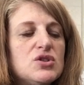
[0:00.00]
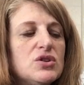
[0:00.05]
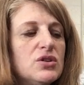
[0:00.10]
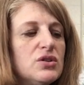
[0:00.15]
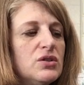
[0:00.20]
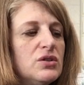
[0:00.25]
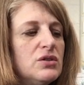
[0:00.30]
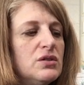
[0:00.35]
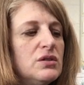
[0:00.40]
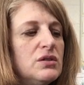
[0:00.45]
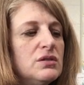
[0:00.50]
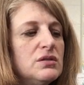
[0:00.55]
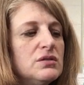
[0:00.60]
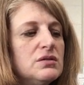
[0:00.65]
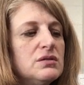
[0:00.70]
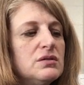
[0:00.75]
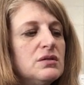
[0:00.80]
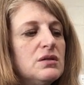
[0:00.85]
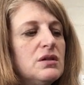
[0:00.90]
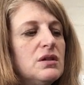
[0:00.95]
turn.
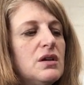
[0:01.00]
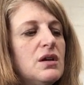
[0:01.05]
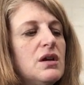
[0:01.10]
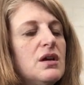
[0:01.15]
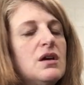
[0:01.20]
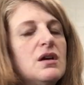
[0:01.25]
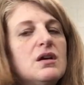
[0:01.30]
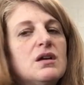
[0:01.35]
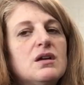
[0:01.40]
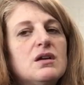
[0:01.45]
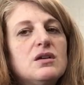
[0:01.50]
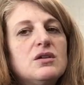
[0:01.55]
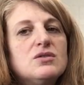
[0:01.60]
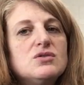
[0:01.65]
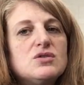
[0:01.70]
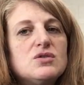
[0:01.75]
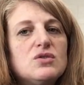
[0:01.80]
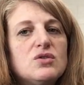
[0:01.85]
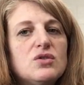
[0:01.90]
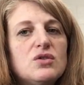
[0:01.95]

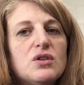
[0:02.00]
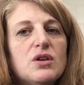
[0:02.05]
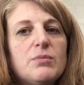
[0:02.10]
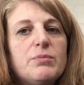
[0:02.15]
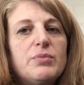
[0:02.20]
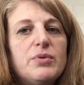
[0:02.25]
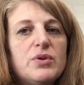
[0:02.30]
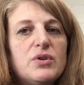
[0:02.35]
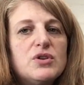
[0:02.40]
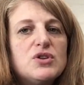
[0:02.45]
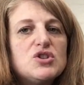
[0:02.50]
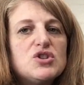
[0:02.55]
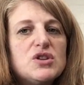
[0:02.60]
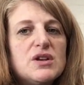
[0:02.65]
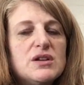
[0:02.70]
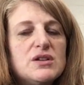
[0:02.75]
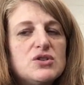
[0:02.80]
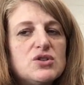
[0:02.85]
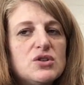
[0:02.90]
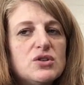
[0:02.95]
So you're going to push
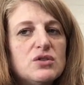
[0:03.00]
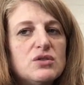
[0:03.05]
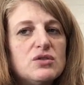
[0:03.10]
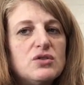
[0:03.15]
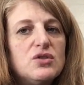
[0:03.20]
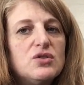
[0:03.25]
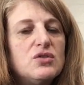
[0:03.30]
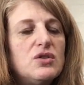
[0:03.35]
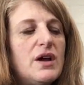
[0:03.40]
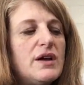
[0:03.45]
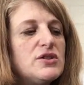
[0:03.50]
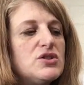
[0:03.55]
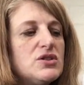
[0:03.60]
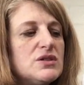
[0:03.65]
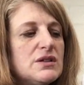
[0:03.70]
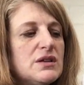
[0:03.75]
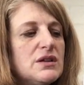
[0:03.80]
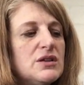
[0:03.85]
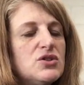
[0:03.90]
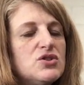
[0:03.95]
and turn. You're not
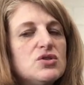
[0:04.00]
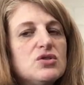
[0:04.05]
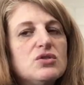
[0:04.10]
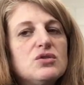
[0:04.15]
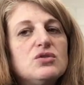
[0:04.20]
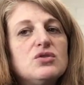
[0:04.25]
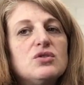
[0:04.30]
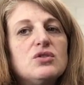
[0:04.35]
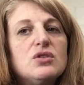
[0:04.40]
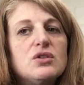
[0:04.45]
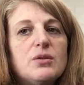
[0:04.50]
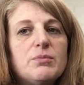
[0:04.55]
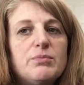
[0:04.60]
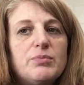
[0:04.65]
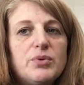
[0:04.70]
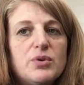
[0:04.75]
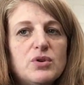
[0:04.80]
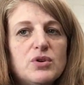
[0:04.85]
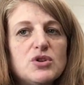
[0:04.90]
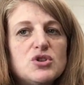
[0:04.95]
just going to turn, you're going to
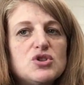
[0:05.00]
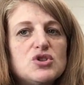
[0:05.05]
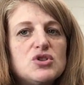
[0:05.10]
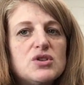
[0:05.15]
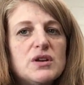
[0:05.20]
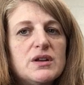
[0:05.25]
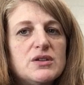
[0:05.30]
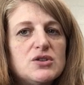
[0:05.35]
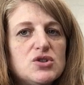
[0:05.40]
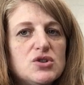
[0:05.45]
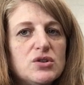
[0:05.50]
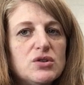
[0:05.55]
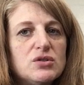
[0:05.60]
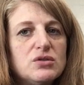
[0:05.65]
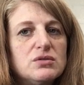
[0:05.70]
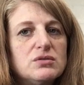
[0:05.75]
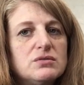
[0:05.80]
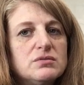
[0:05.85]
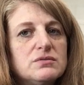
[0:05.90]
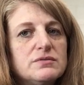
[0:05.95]
push and
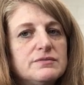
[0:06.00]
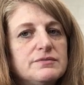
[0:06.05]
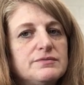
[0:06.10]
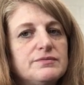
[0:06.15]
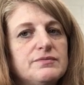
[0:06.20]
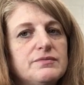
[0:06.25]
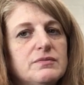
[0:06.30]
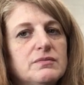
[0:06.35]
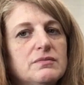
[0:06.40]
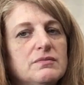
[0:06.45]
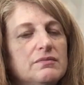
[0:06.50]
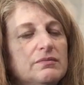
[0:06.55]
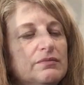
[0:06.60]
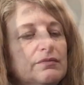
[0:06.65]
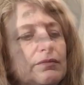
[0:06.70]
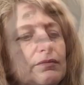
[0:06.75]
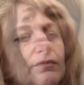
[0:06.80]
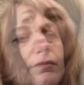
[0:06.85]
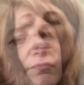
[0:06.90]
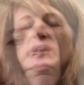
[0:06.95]
turn.
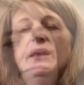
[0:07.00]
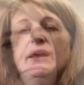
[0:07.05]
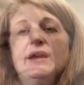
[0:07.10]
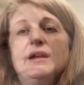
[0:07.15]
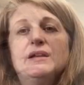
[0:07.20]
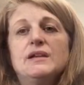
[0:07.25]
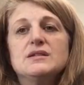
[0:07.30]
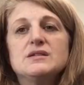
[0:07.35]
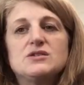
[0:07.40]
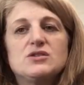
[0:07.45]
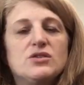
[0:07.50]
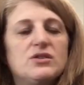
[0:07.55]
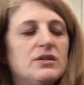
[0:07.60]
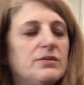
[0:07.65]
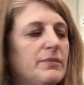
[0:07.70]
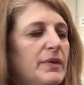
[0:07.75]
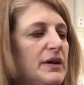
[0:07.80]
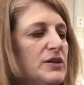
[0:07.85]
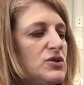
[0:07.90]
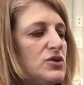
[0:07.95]
I went ahead and started
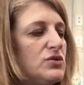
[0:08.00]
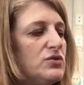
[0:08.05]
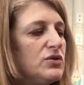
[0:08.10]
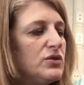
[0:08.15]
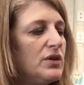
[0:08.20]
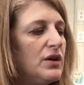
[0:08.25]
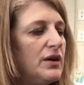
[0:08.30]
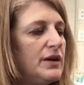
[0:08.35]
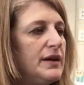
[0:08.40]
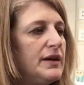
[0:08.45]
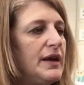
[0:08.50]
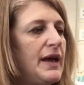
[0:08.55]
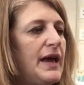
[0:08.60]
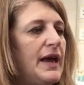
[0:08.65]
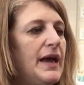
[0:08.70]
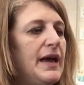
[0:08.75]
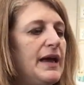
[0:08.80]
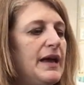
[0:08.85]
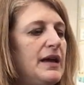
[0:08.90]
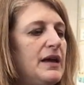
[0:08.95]
my tuner on an
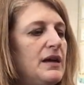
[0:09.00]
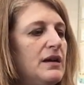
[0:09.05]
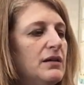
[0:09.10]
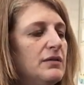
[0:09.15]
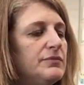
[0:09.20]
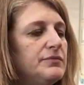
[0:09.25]
A,